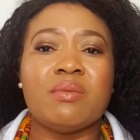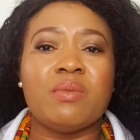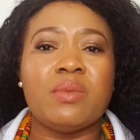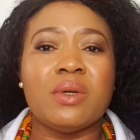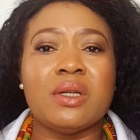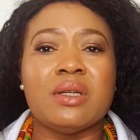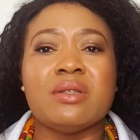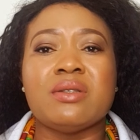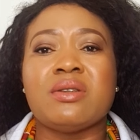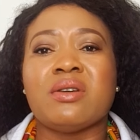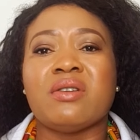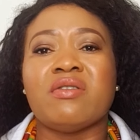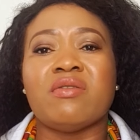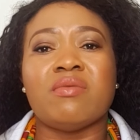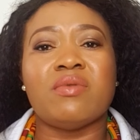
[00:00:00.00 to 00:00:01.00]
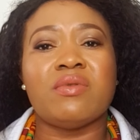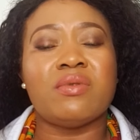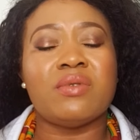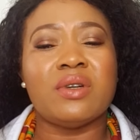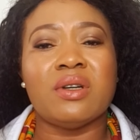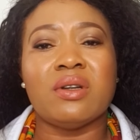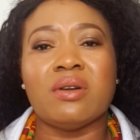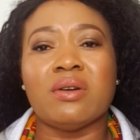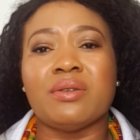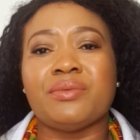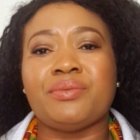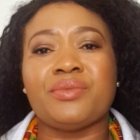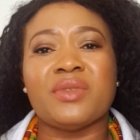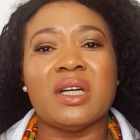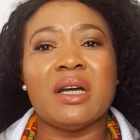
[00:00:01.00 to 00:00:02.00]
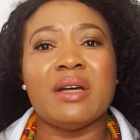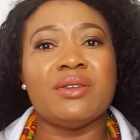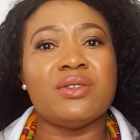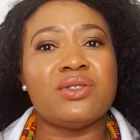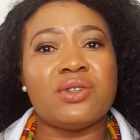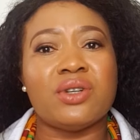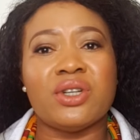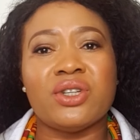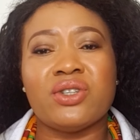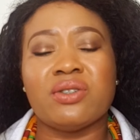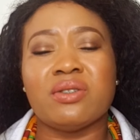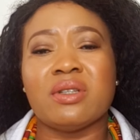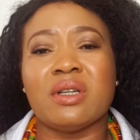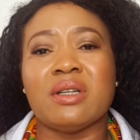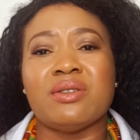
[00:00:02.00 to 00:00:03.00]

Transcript: plenty of, you know, hydration.